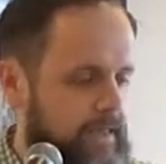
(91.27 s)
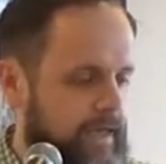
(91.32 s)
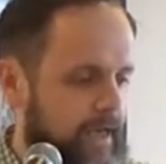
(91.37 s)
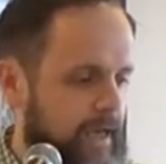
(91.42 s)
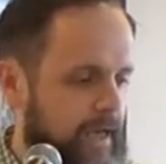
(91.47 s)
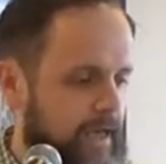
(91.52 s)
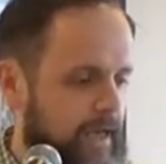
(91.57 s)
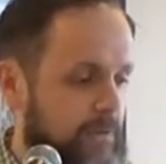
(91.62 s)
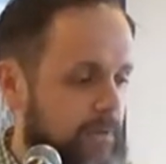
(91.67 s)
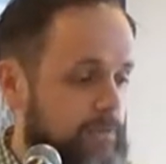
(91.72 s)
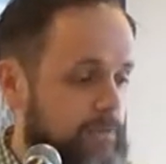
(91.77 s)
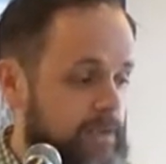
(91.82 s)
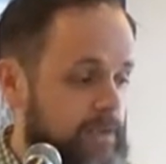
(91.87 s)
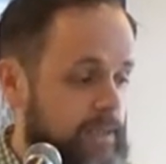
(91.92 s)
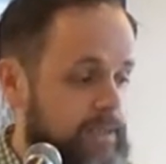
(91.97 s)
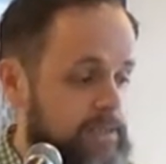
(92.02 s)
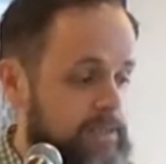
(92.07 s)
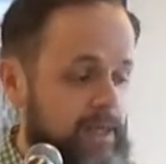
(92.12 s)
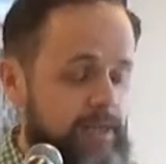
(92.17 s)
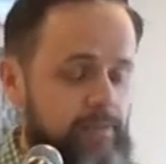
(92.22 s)
Uh,
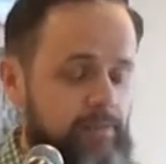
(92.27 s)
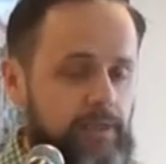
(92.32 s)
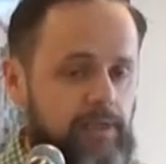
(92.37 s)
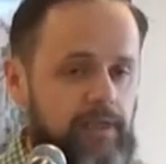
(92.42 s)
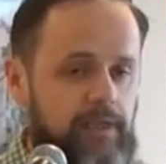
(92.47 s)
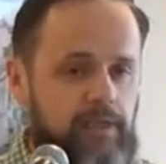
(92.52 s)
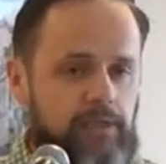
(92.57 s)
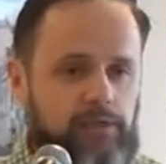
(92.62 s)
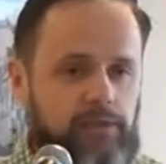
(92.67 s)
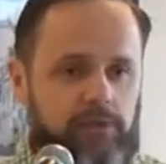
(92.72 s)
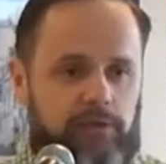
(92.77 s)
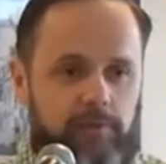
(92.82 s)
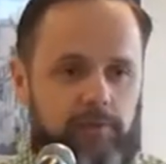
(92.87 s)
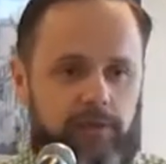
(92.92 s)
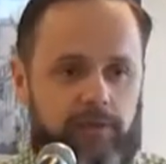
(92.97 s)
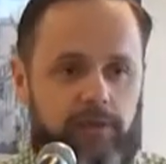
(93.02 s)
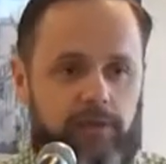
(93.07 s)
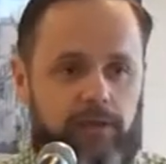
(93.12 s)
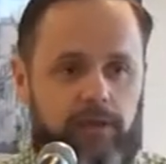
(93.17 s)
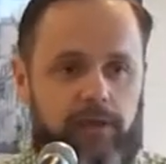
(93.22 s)
today's sermon is going to
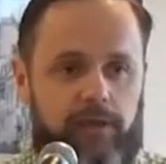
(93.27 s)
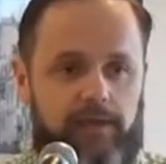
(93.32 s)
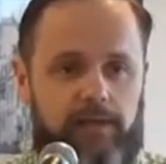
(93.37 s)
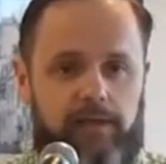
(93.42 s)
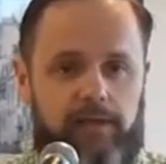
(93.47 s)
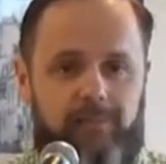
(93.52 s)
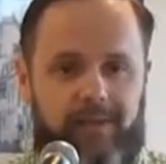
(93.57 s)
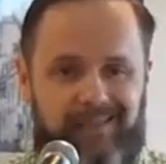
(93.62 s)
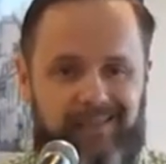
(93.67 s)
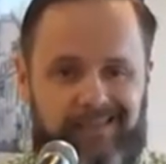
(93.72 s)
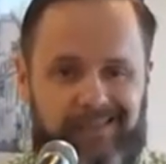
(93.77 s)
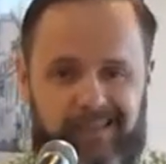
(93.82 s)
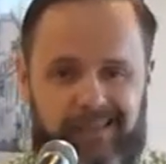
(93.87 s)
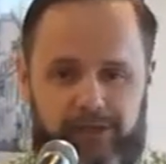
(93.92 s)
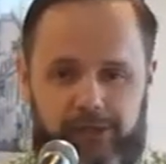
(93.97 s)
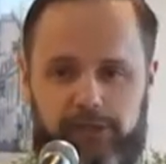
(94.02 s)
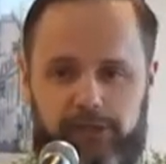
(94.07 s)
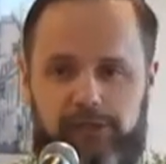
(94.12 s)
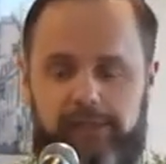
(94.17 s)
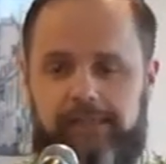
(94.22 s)
be looking at kind of
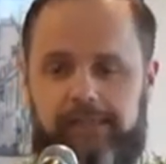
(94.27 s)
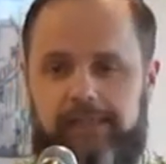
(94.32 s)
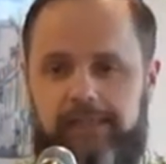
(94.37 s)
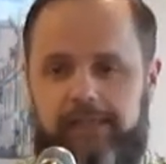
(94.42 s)
meditation